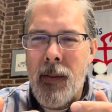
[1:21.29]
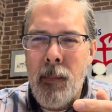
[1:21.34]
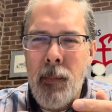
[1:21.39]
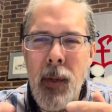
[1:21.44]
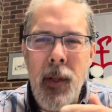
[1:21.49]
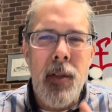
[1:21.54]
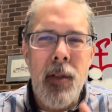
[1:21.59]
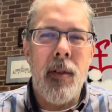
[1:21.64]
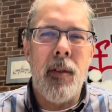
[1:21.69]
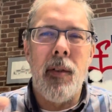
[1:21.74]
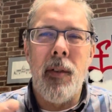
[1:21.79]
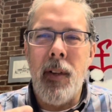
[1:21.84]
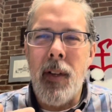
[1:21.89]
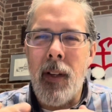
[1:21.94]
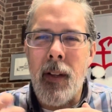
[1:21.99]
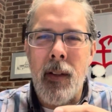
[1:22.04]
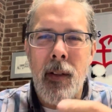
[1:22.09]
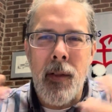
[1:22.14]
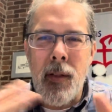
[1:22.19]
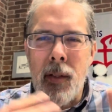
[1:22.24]

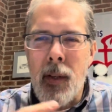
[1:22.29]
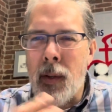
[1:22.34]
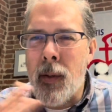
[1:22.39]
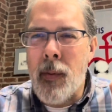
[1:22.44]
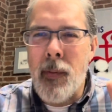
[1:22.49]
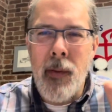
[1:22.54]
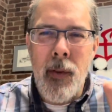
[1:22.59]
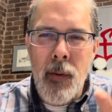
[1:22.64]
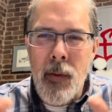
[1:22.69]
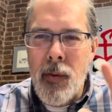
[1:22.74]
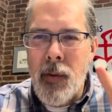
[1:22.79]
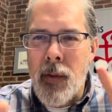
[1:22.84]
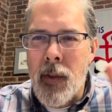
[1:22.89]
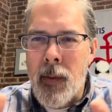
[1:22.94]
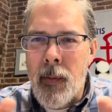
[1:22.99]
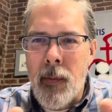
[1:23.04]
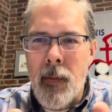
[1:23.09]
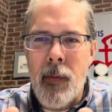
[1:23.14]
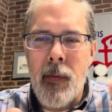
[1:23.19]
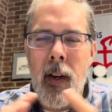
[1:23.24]
mystery and subterfuge
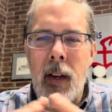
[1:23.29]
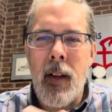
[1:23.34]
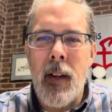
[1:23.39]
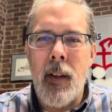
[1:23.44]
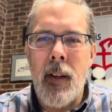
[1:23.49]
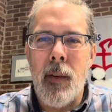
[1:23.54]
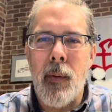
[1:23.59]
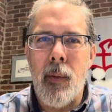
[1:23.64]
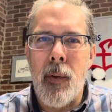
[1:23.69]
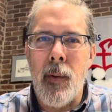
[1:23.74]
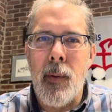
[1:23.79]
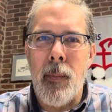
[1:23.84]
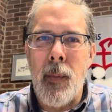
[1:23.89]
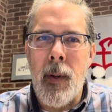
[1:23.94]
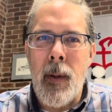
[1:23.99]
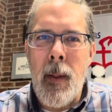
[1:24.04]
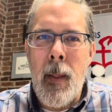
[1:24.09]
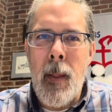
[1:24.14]
in finding the room?